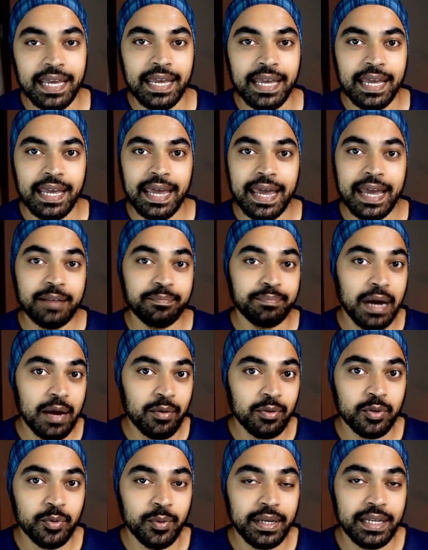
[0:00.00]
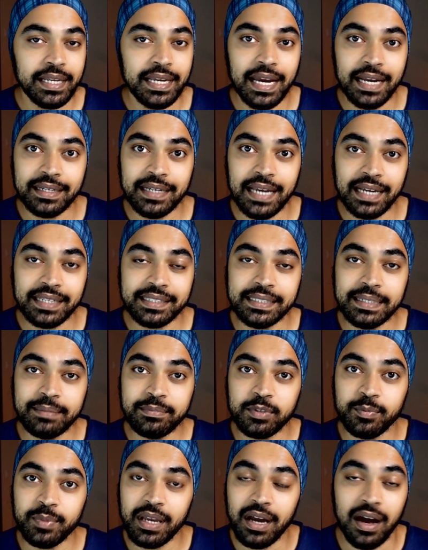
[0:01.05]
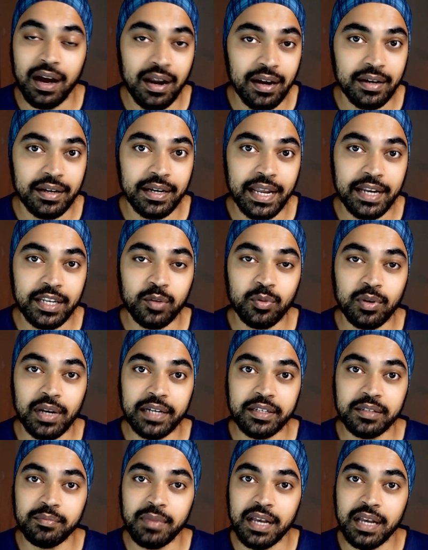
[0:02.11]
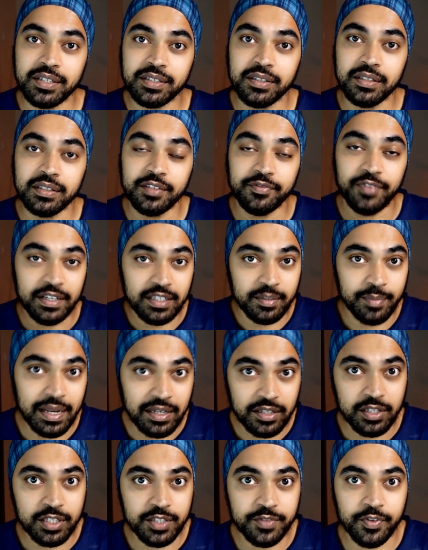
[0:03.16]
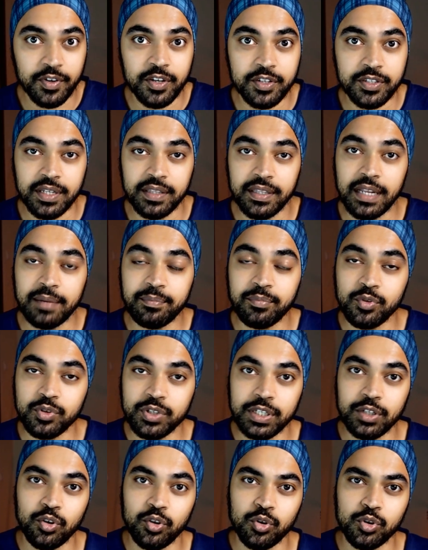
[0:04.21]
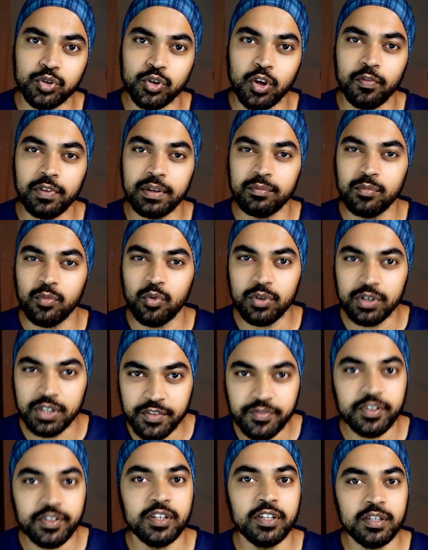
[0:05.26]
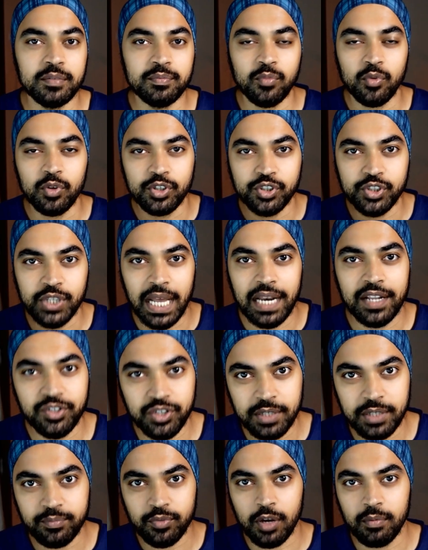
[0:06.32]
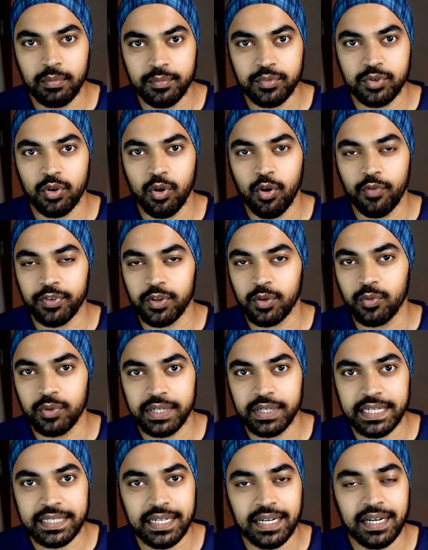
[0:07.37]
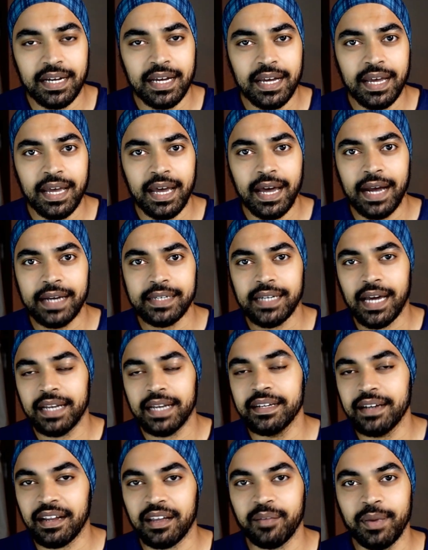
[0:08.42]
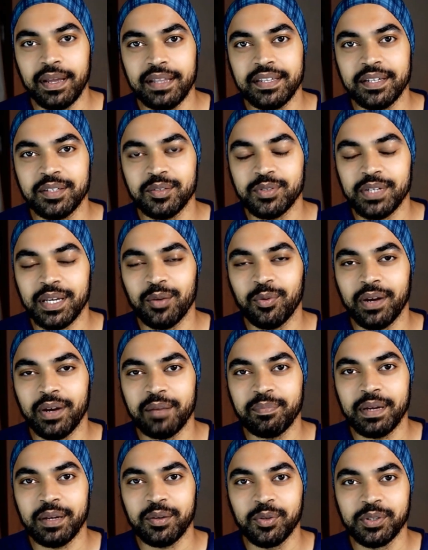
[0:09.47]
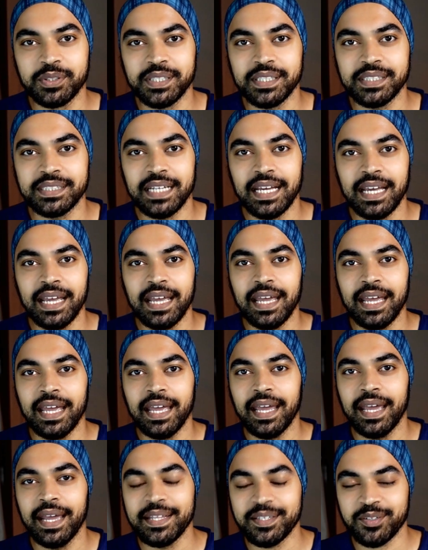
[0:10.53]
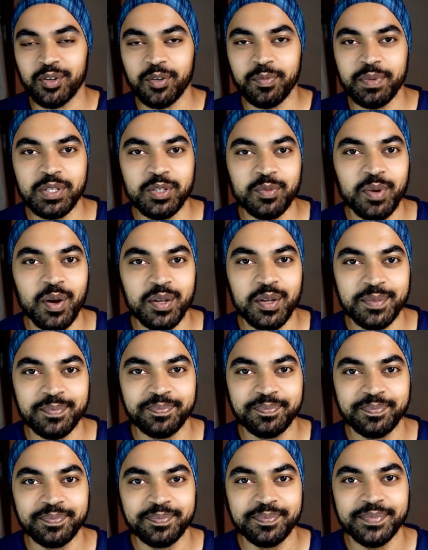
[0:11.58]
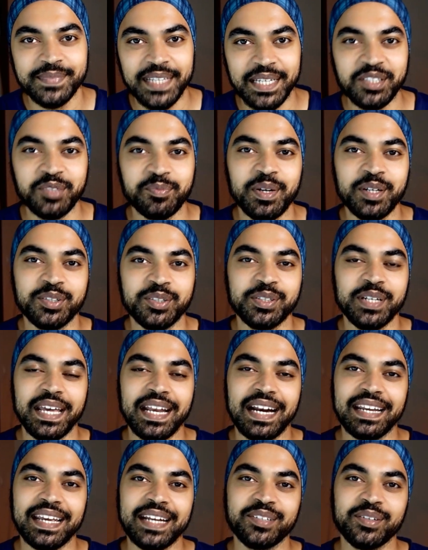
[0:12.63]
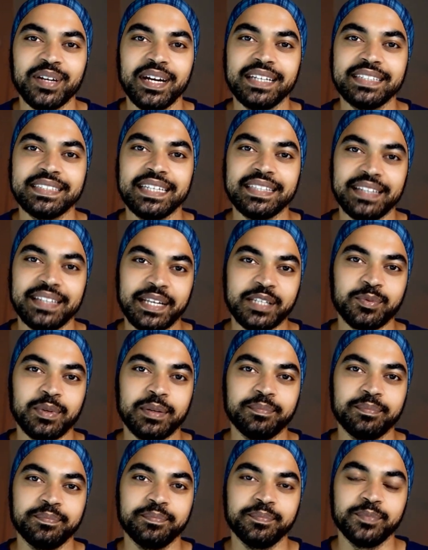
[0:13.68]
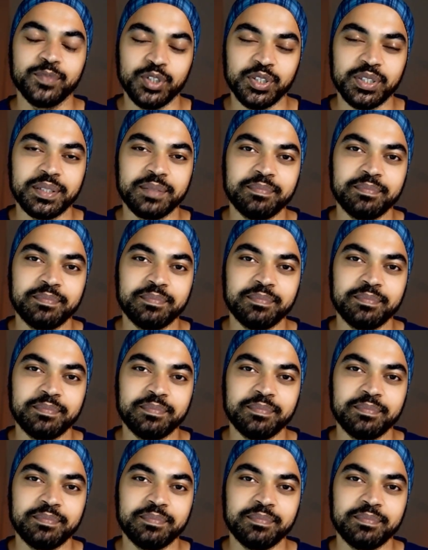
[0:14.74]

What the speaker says: And Power Query and DAX seem to be hard, and you'd like to master the fundamentals first and then proceed on to solving more difficult, more challenging problems of your own data, I'd highly recommend that you take a look at my courses. It's going to be super awesome. Thanks so much, and I'll catch you guys in the next one. Cheers.